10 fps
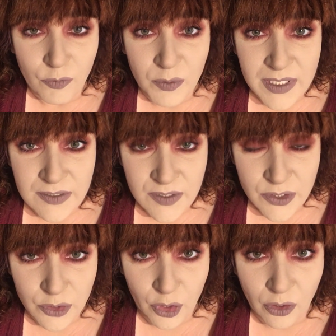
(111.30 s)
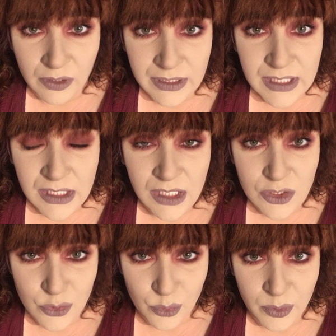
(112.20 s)
for he's in currently
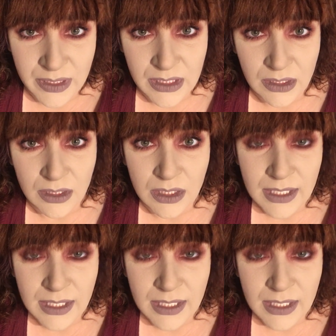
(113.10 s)
enduring